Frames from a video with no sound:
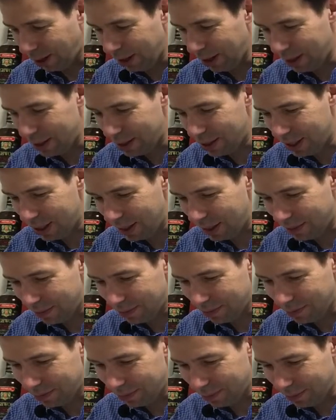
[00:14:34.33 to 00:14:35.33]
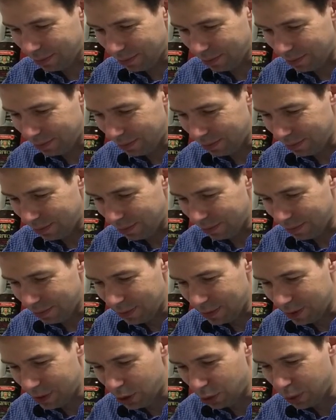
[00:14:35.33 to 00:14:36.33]
Let's see.
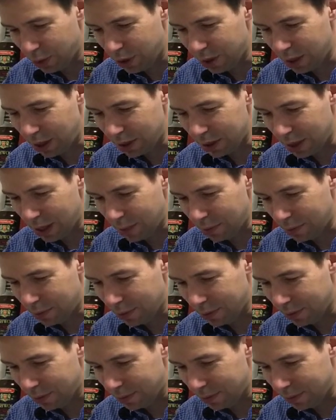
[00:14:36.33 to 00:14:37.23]
Switch things up.